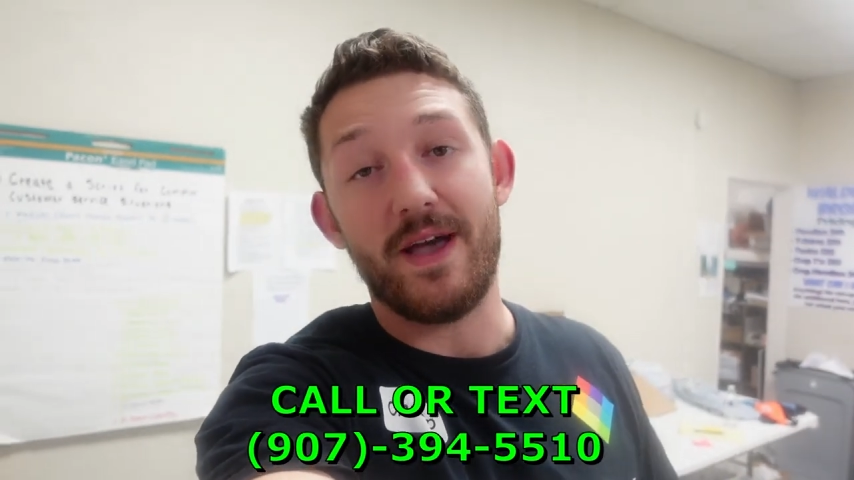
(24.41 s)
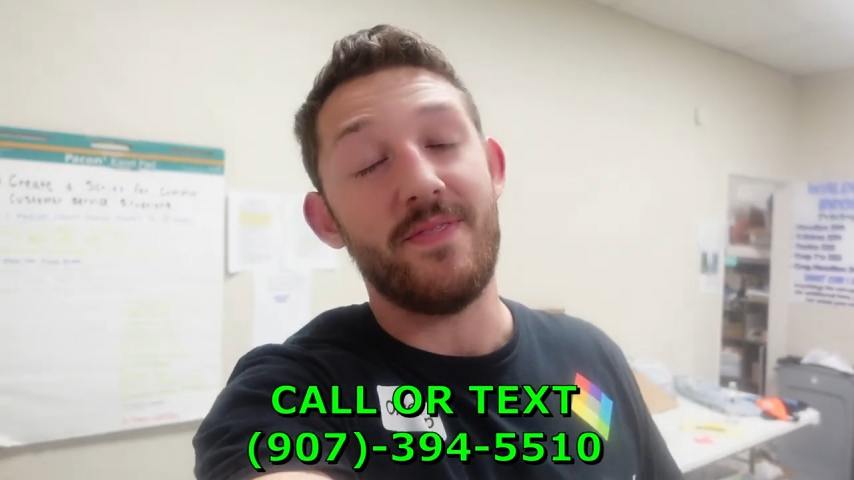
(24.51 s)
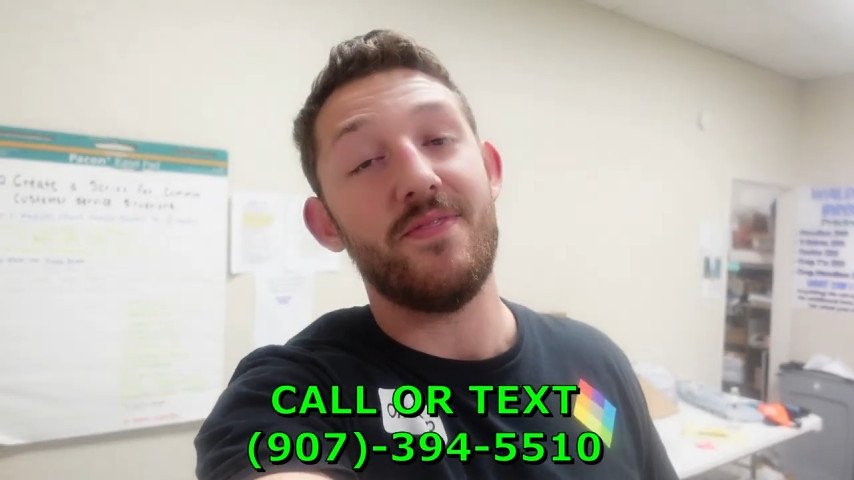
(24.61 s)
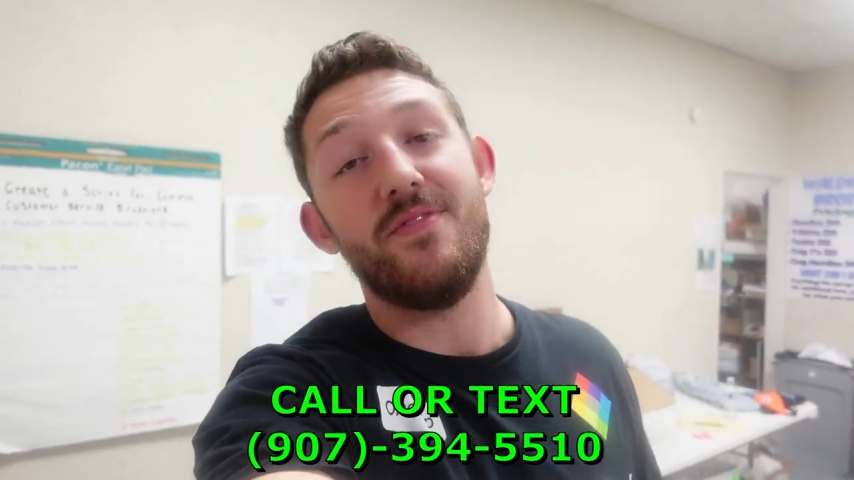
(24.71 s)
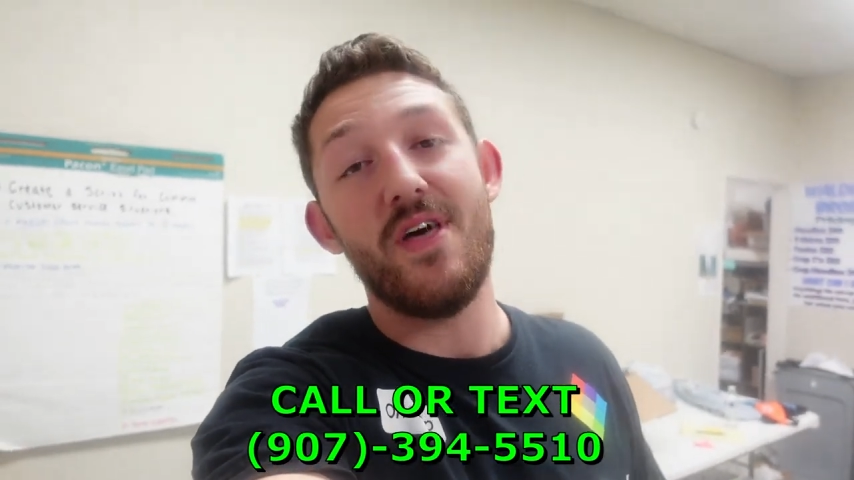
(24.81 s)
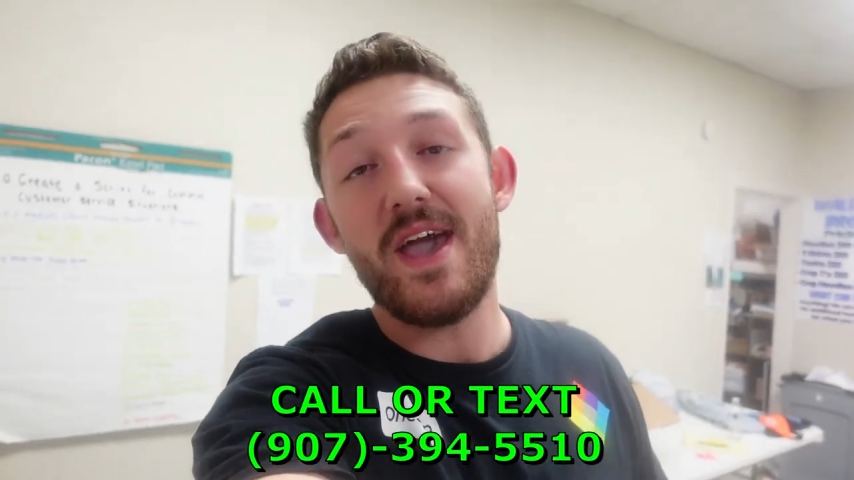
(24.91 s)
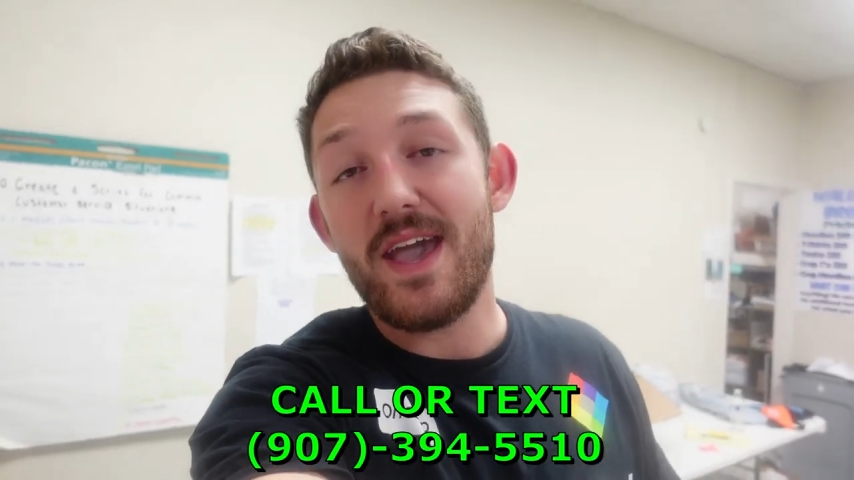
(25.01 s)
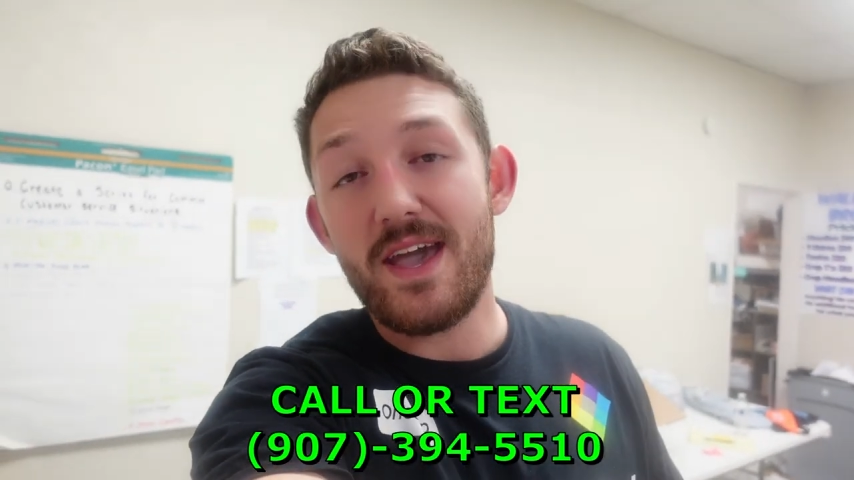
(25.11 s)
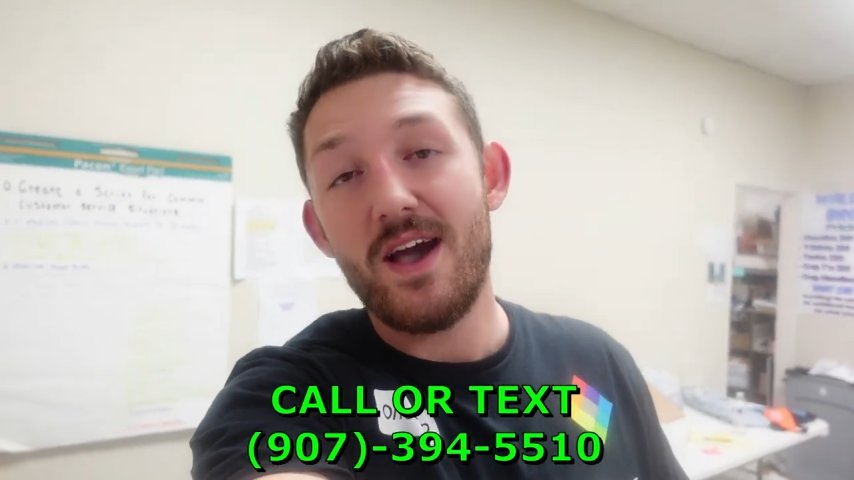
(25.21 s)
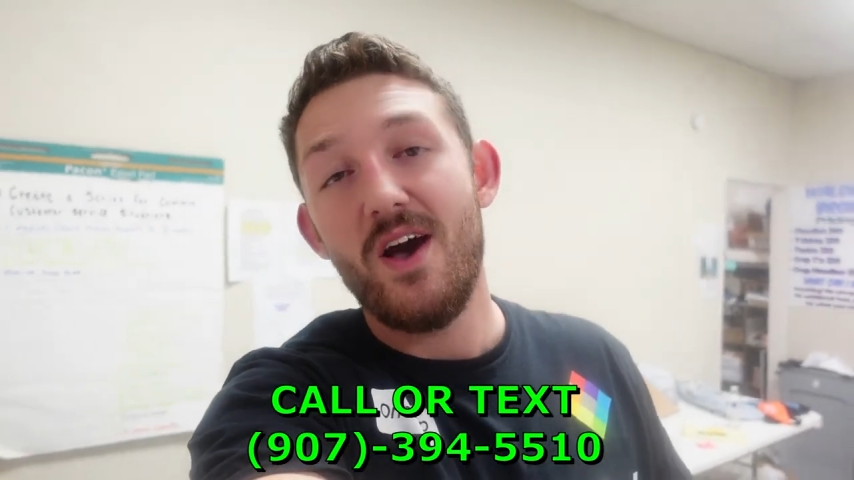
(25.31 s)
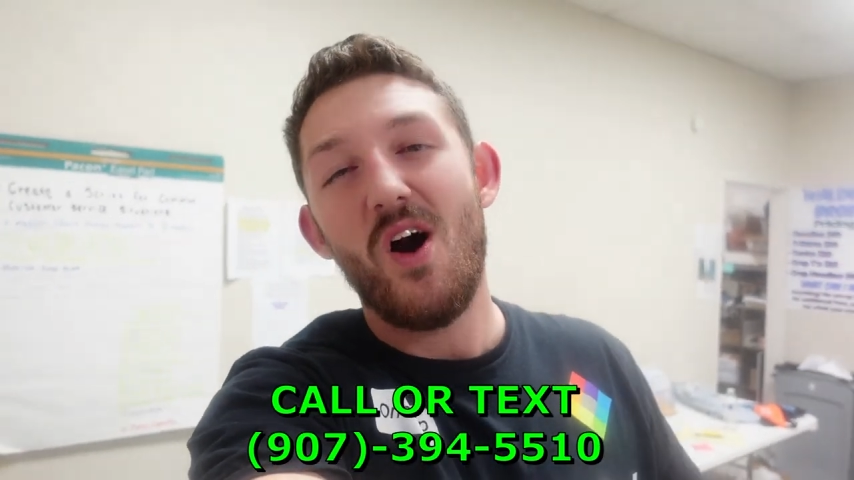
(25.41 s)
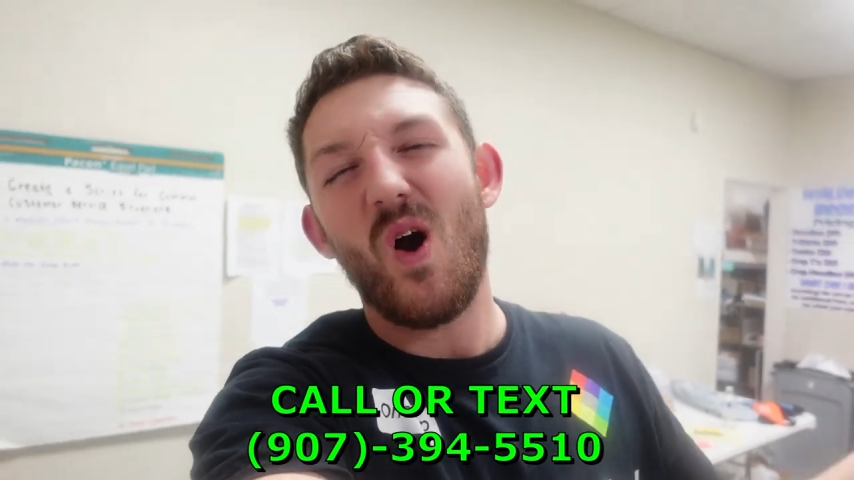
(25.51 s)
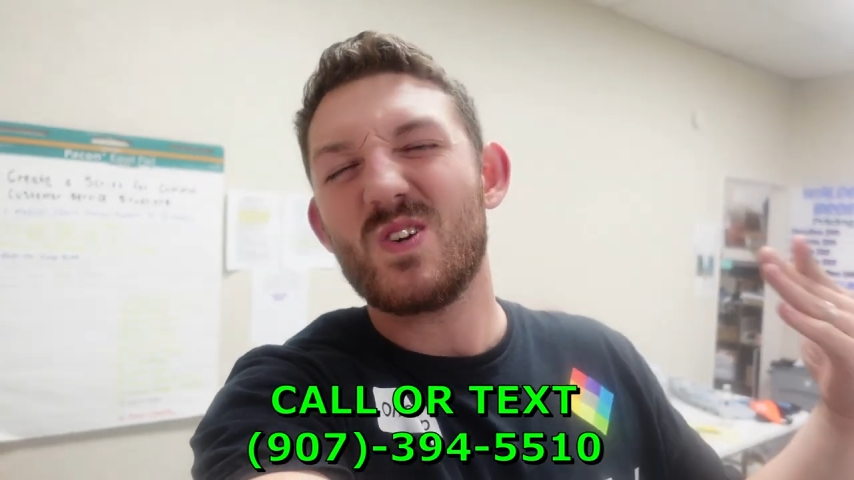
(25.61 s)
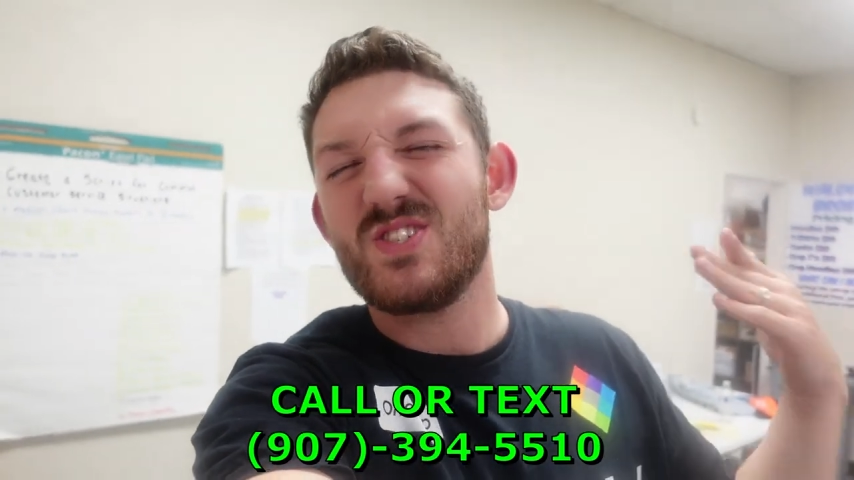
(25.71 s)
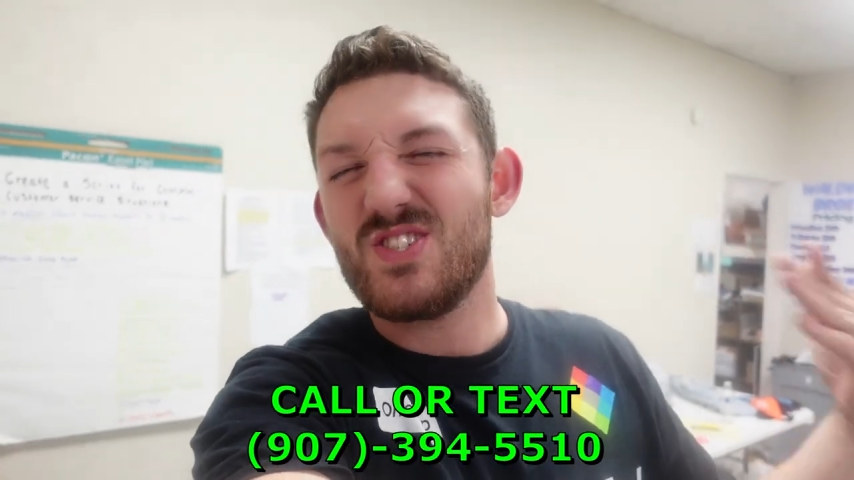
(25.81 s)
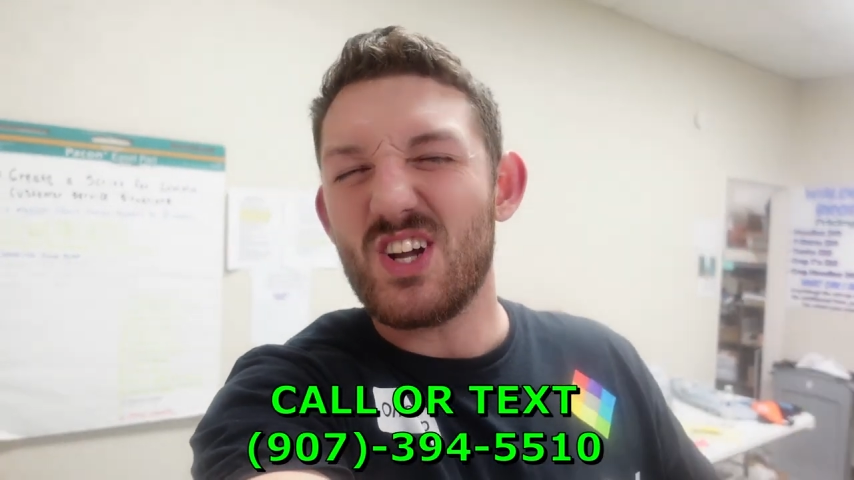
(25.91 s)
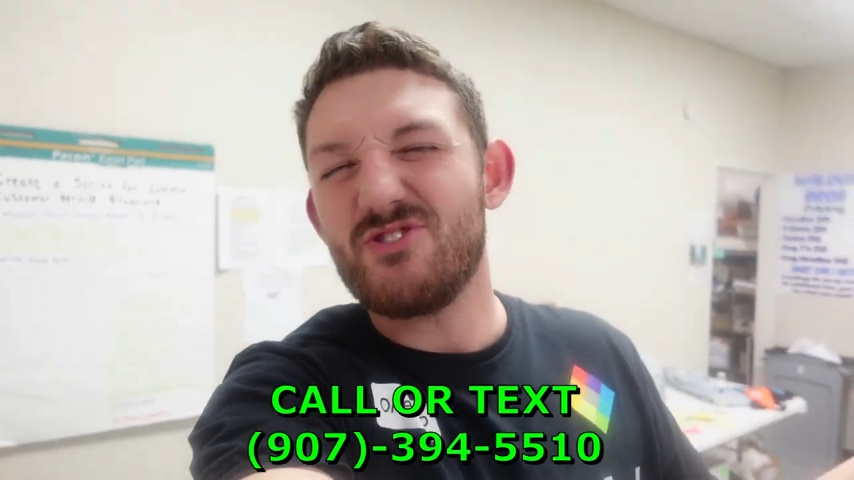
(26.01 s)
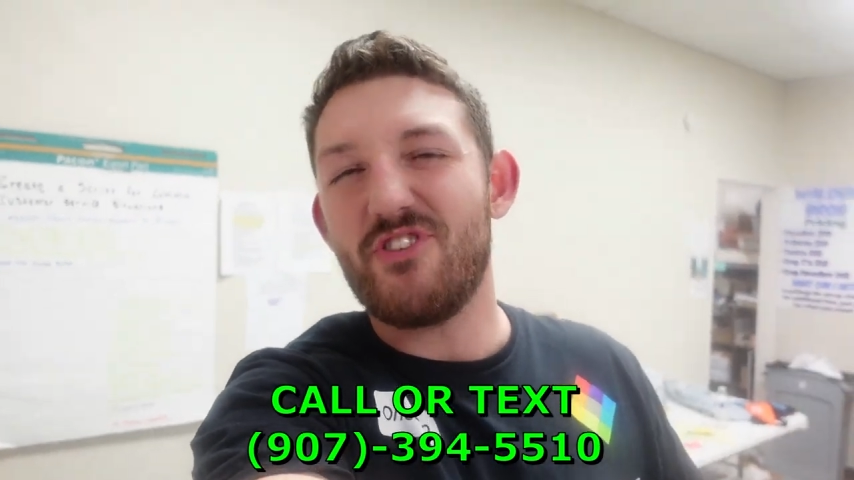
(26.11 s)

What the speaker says: And they are such